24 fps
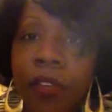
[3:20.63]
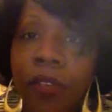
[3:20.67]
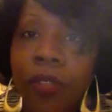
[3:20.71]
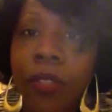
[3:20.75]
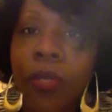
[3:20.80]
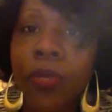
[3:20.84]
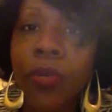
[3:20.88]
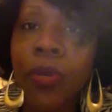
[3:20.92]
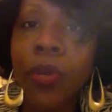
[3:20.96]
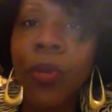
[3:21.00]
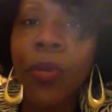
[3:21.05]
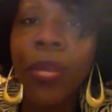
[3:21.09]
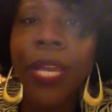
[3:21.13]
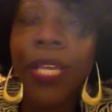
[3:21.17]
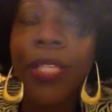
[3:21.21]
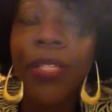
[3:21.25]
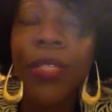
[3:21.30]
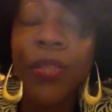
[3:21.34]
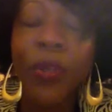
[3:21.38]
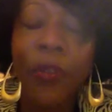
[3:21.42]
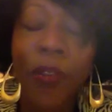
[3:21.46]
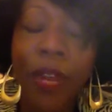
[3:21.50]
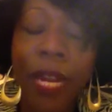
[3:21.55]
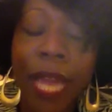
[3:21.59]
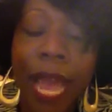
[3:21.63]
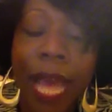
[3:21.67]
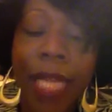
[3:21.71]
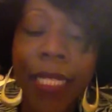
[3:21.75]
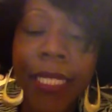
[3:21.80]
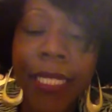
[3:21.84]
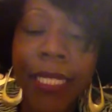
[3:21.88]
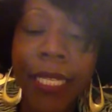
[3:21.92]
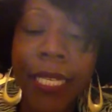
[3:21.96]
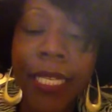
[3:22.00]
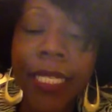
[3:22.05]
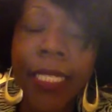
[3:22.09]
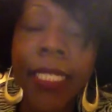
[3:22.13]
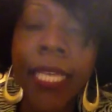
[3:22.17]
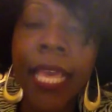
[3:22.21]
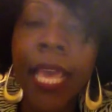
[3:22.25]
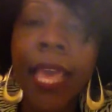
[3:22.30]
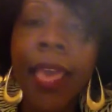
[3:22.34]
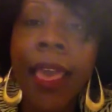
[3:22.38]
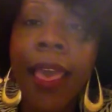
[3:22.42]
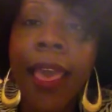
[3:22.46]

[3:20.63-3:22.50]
also known as urinalysis.